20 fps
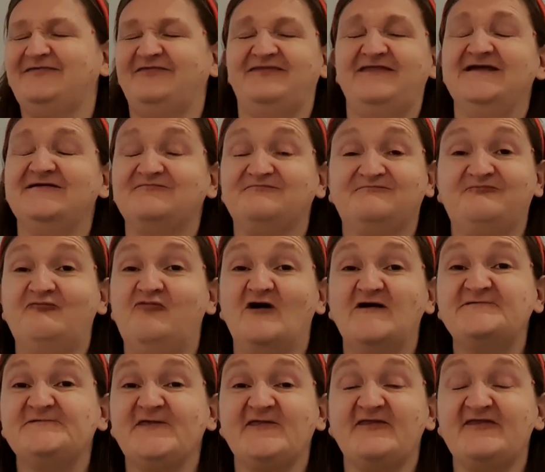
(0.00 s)
They're
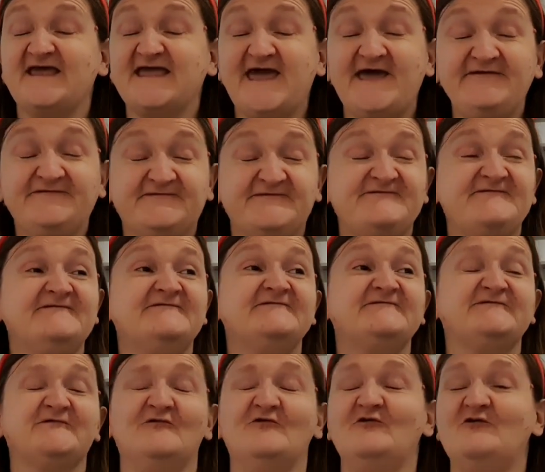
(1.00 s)
worse than the kids.
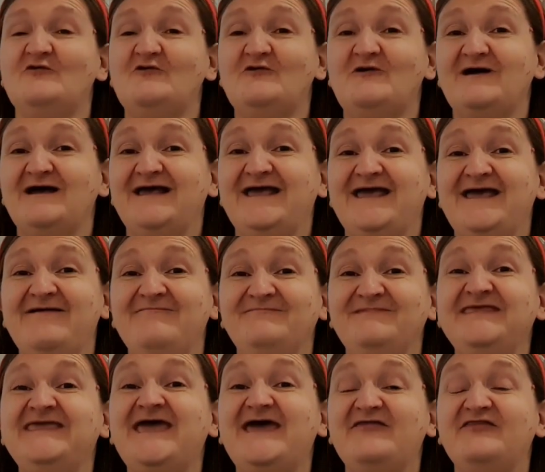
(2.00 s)
So,
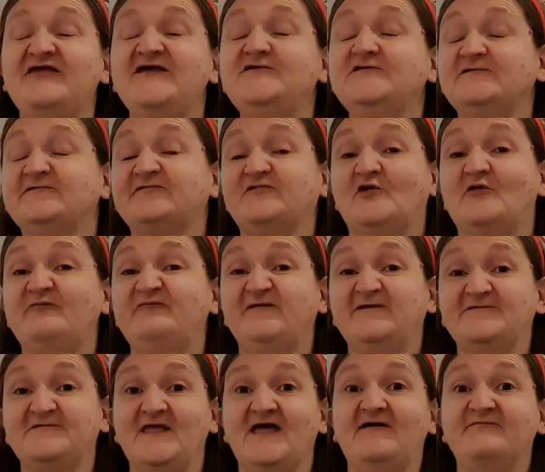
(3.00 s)
yeah, they used to
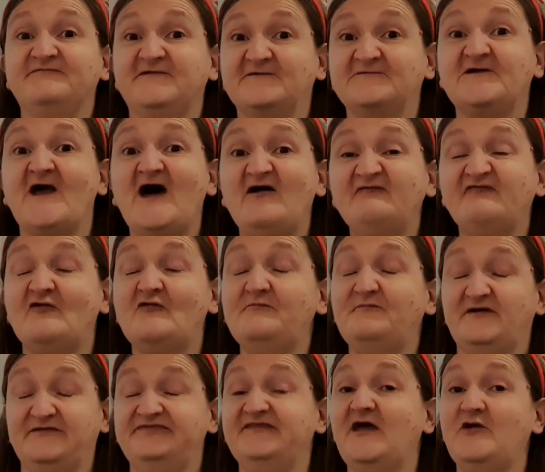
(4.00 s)
obviously have to travel,
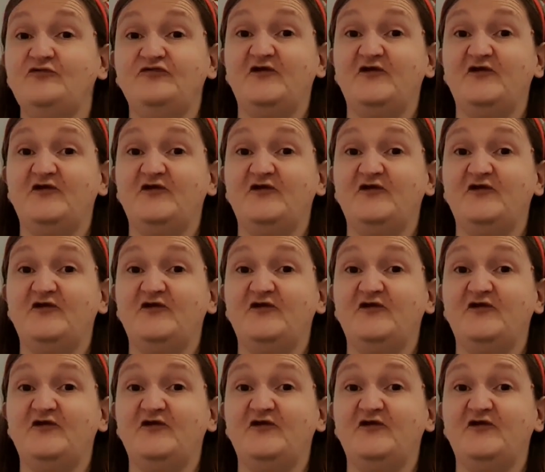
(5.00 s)
but now